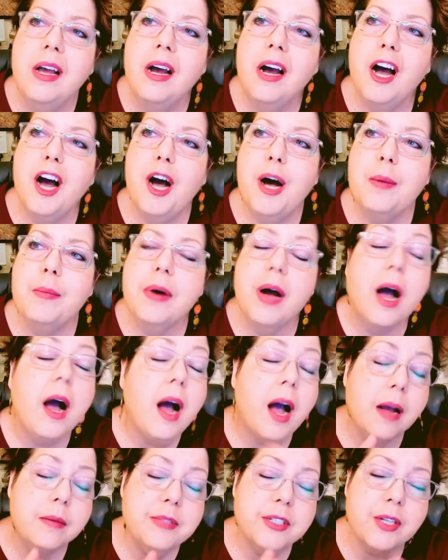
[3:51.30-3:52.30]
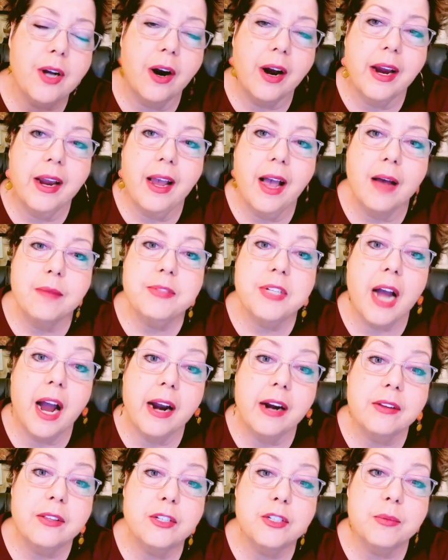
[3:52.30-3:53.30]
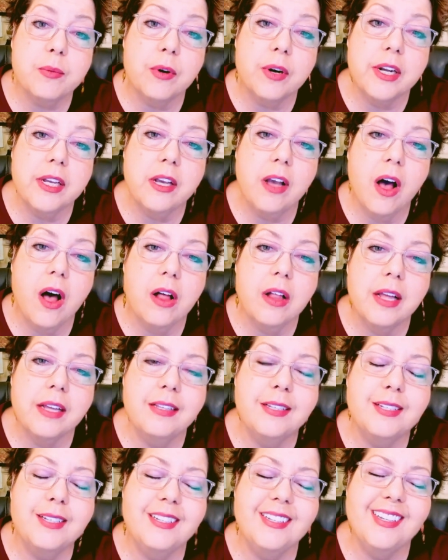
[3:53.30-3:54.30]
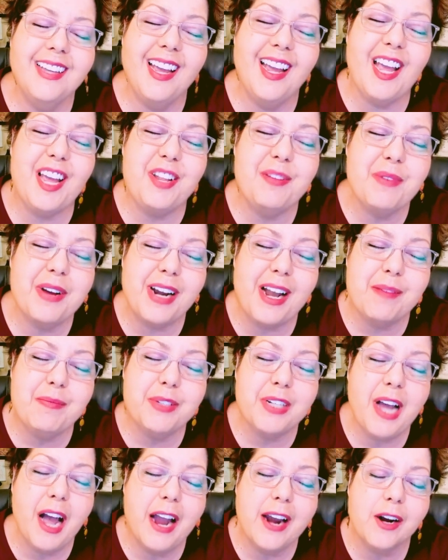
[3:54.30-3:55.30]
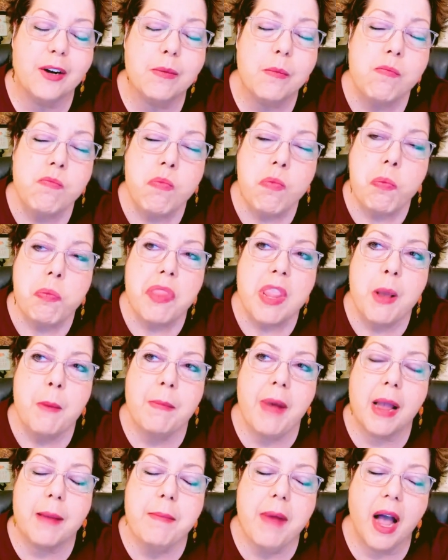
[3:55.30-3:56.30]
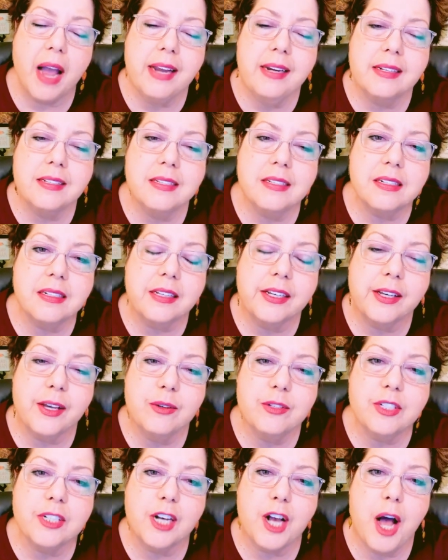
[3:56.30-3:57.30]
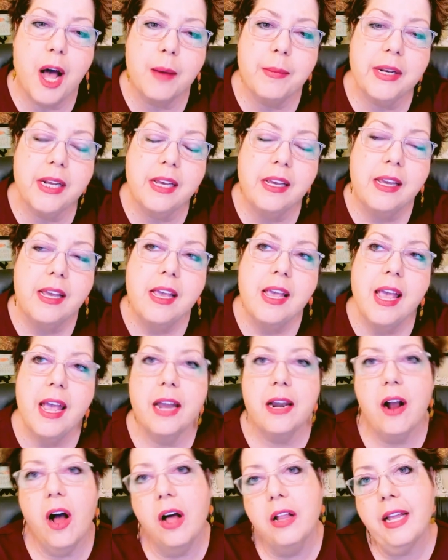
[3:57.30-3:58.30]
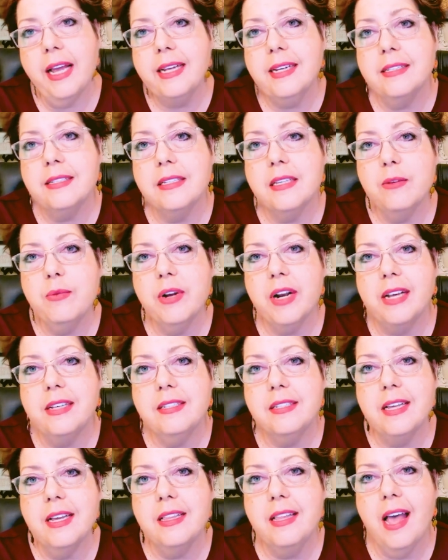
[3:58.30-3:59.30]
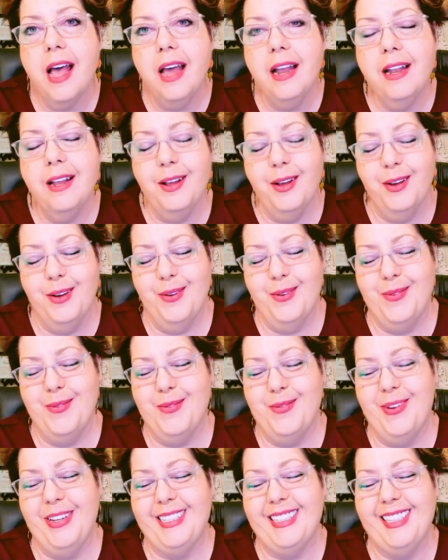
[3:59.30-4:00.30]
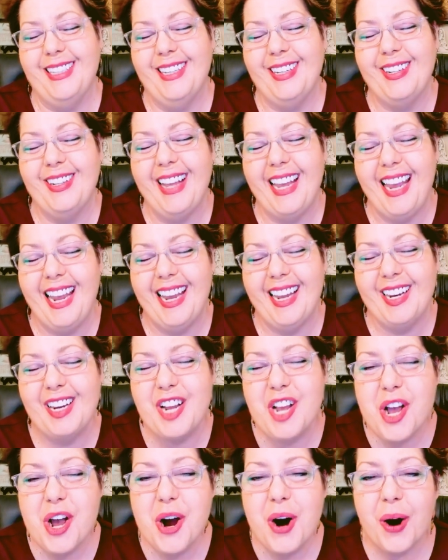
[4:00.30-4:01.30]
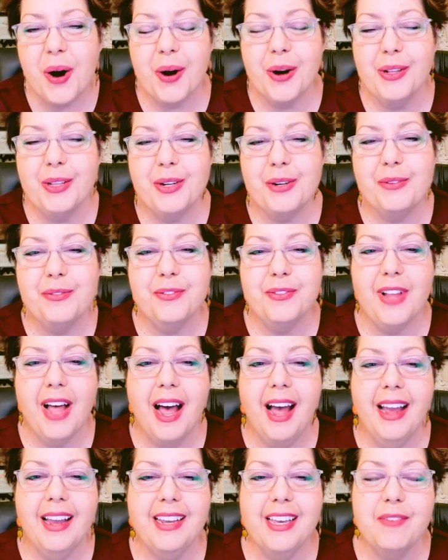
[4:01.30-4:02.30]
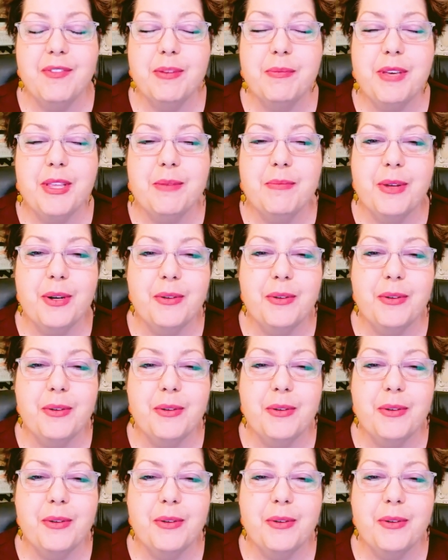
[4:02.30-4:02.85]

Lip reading: I'm sorry. I'm tired this morning, y'all. And when I'm tired, my mind instantly goes to comedy. And all I could see when I said that was a little ant or a little fly giving me the middle